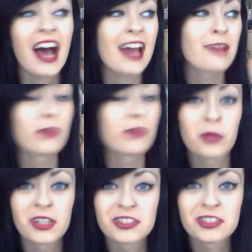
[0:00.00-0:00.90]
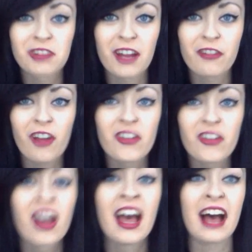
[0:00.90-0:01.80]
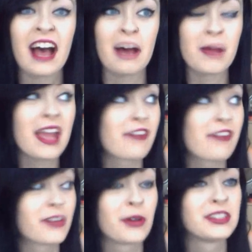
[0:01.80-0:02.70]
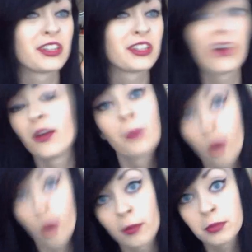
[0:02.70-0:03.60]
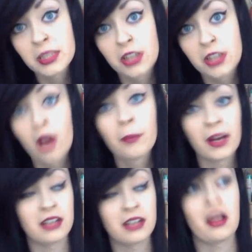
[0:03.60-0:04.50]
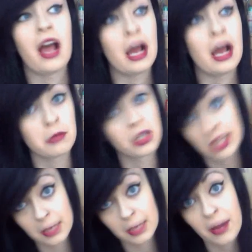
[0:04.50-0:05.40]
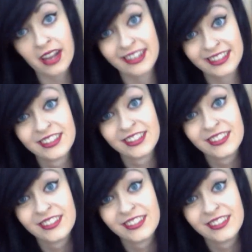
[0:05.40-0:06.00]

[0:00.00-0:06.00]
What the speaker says: I am the worst driver ever. Am I ever going to learn? Probably not, but I'm going to keep at it.